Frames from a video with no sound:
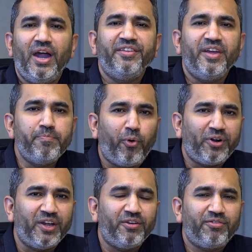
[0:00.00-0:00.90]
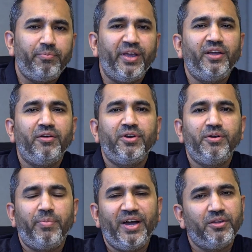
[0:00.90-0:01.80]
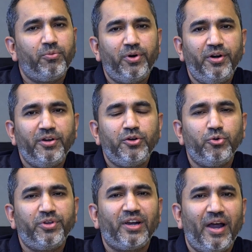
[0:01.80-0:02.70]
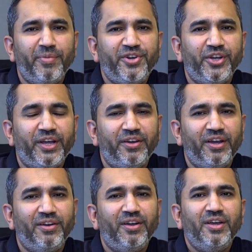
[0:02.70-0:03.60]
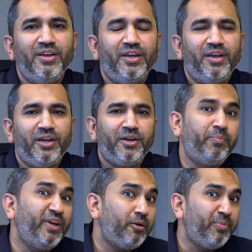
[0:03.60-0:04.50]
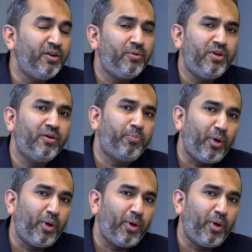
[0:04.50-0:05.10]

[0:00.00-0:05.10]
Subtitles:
and the importance being given by the world to the climate change, and it be it been the